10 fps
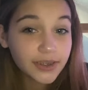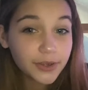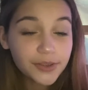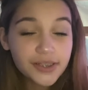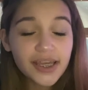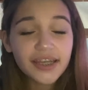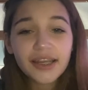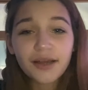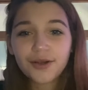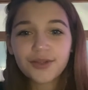Who decided
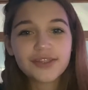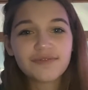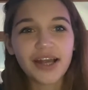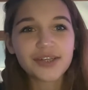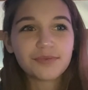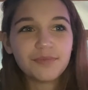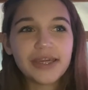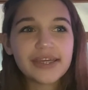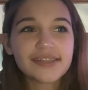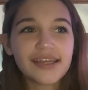how all these facts would
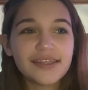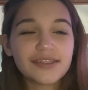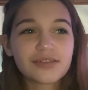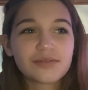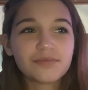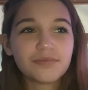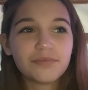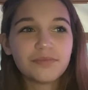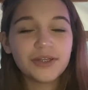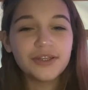make sense
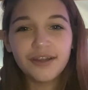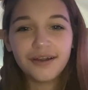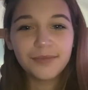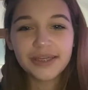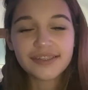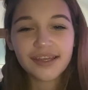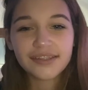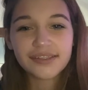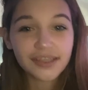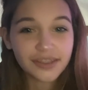but not make
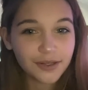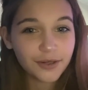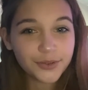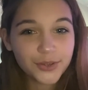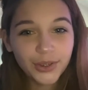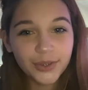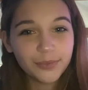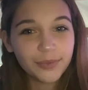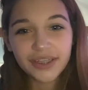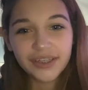sense? Like they're all true,
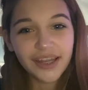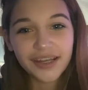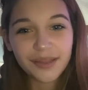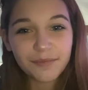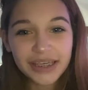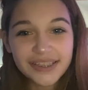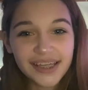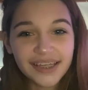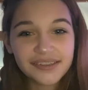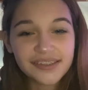but that none of them make
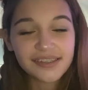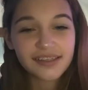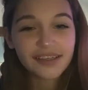sense.